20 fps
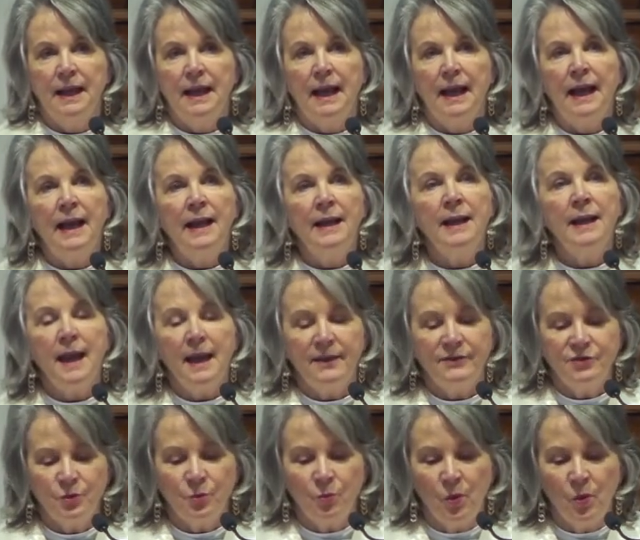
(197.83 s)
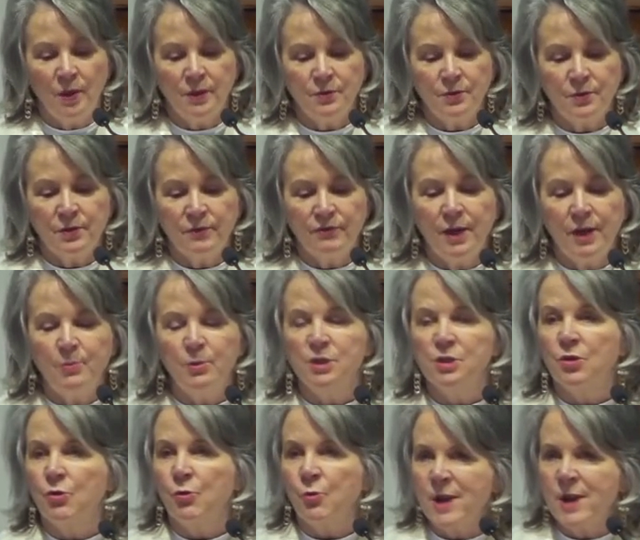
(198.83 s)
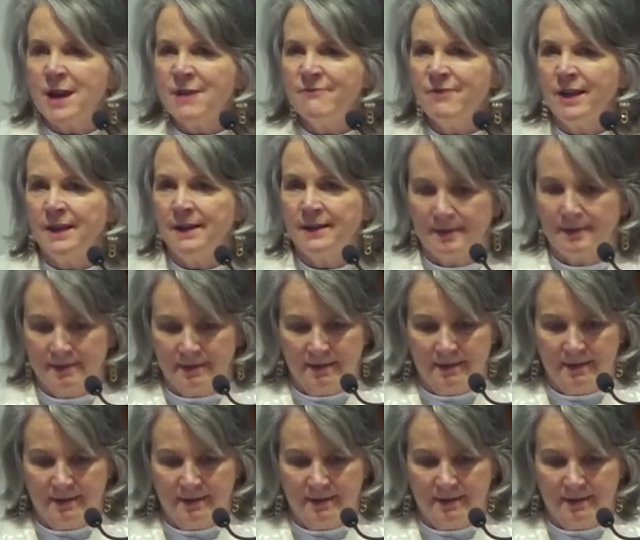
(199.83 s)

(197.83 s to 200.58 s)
I have to wonder if he was grieving